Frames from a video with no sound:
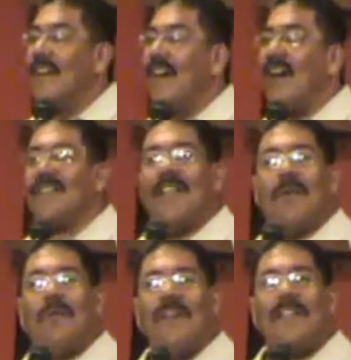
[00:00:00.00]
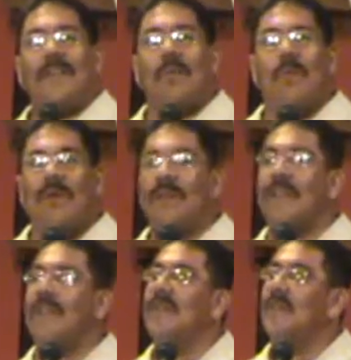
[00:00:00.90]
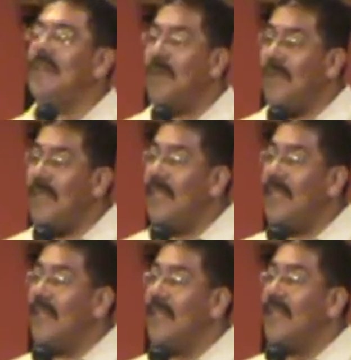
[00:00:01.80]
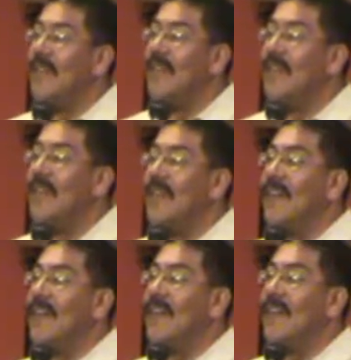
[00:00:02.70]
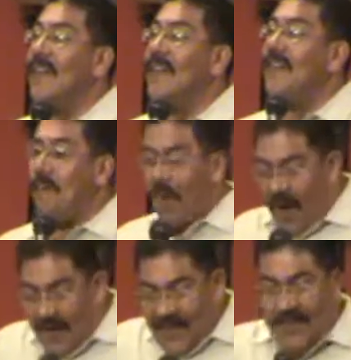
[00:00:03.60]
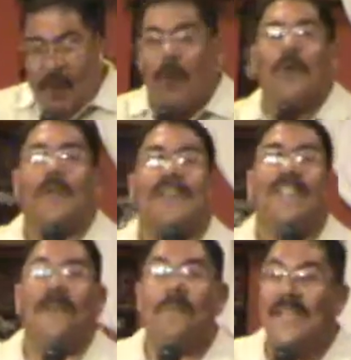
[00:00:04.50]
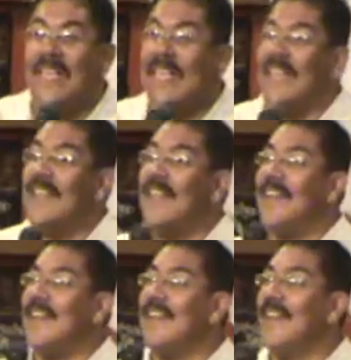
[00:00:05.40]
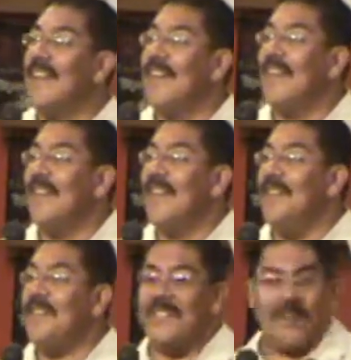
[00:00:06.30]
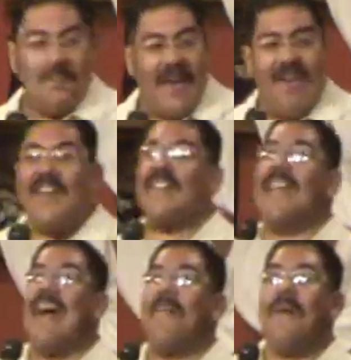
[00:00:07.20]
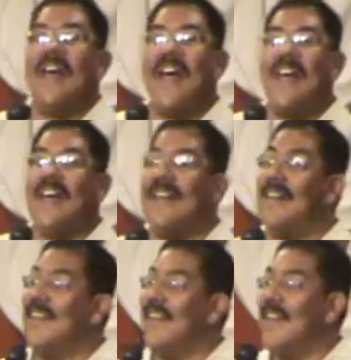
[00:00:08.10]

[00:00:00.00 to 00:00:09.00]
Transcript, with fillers: God's like, what in the world are you doing? Your body's holy to me. You just married that man.